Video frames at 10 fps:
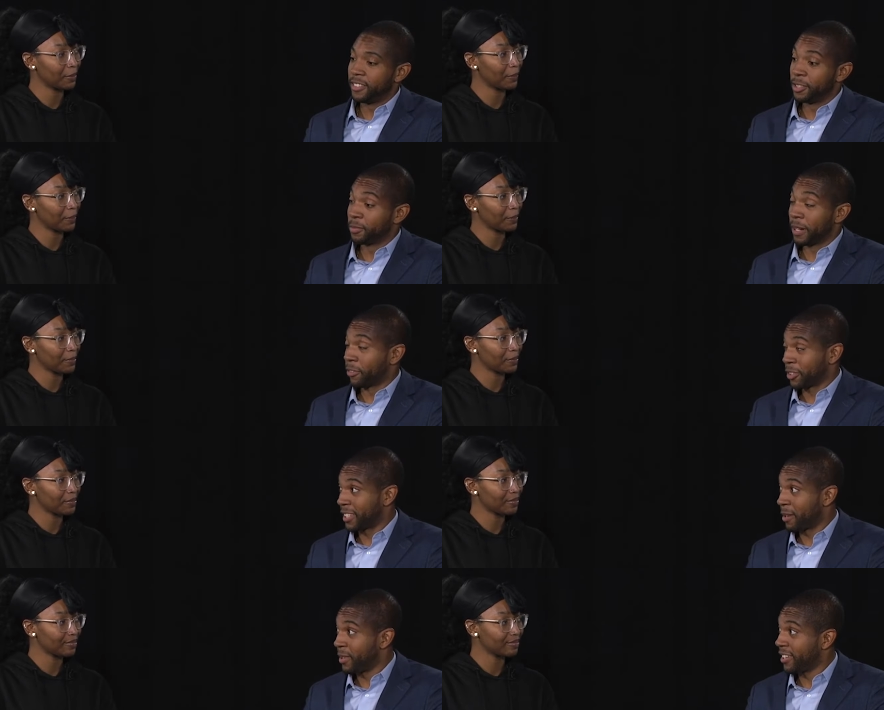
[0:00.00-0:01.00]
Speaker 1: this is my
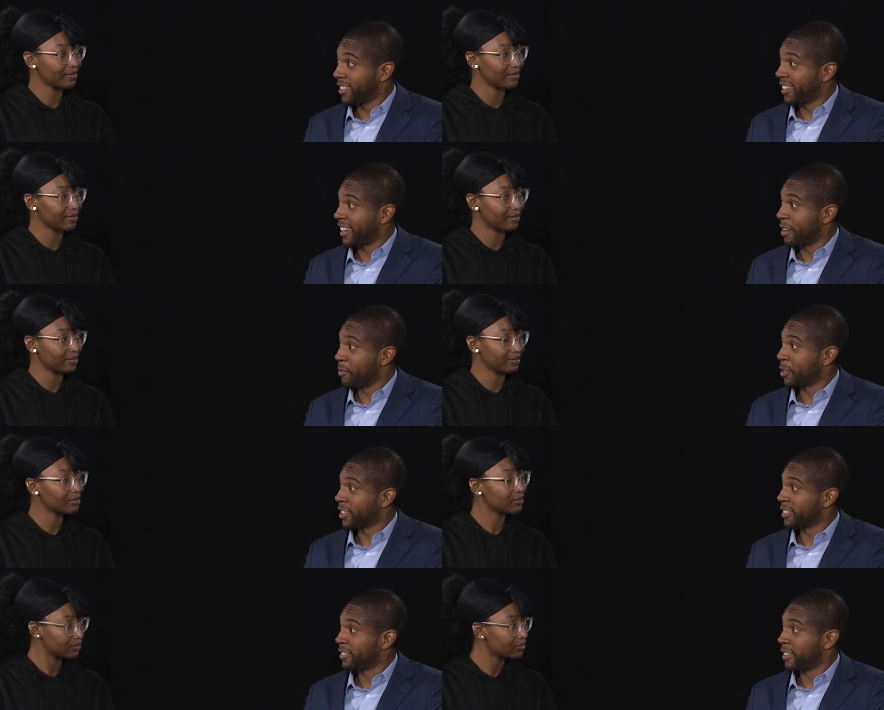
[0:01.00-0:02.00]
first time here at
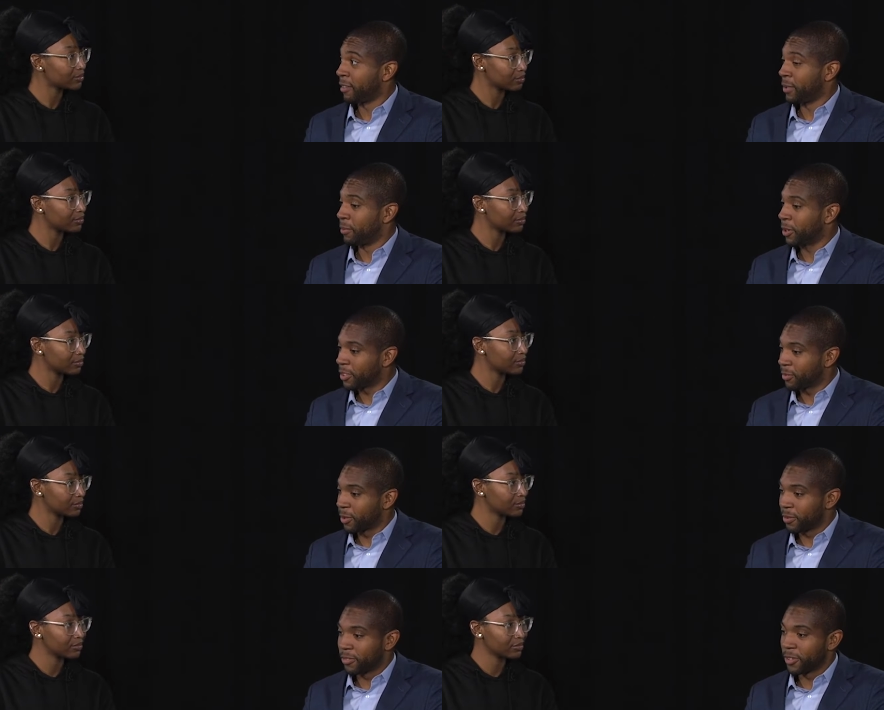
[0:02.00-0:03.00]
Morgan. I've been to
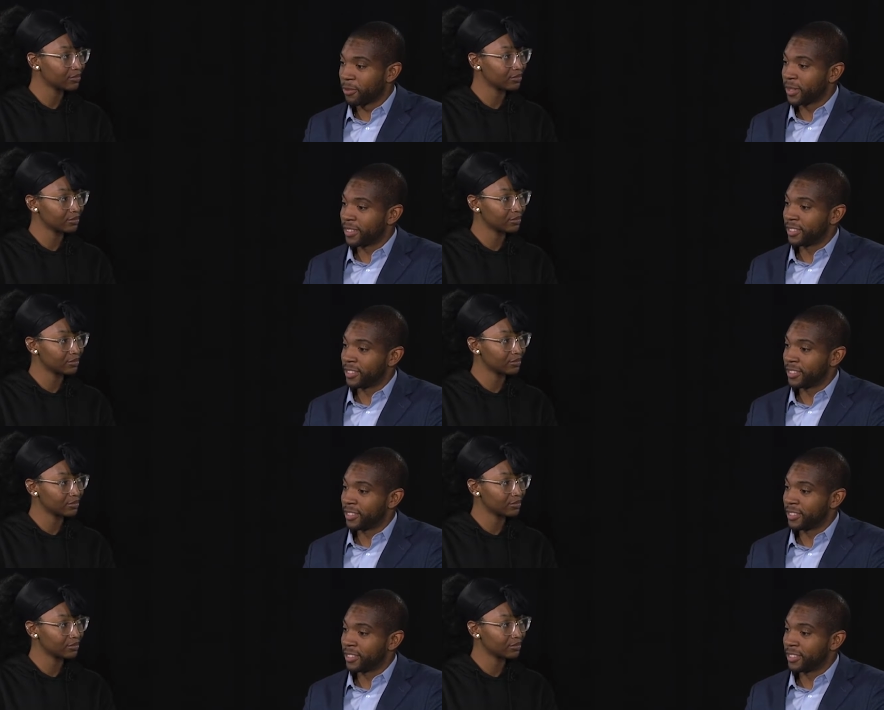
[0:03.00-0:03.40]
Baltimore before, but